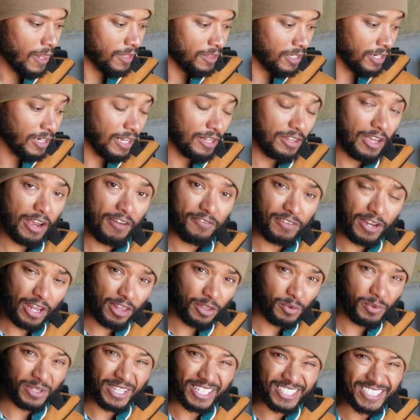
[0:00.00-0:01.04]
They have
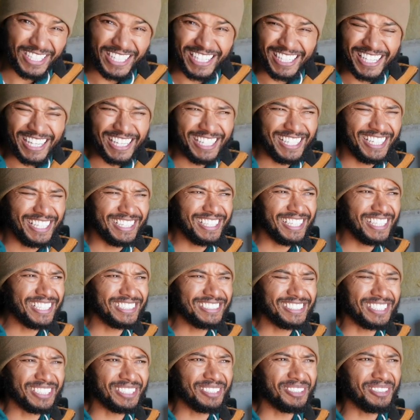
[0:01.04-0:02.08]
another one that's like, I think
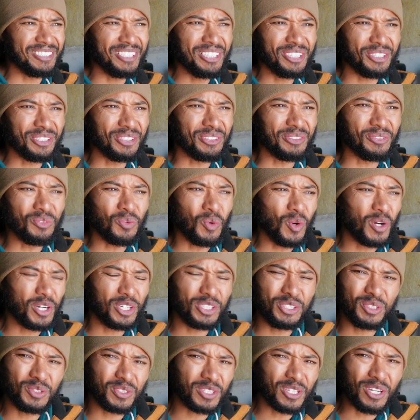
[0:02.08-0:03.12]
it's either $100 or
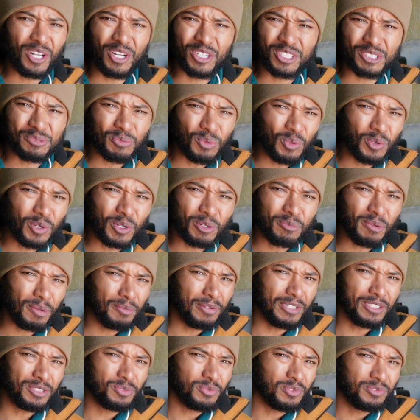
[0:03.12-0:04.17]
$200 more,
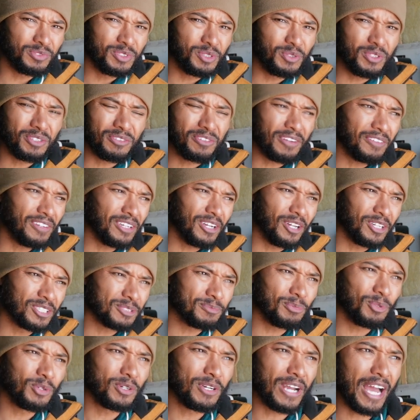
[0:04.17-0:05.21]
maybe $250
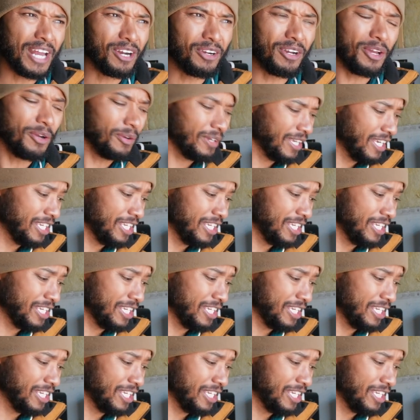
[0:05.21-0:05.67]
more, I don't know,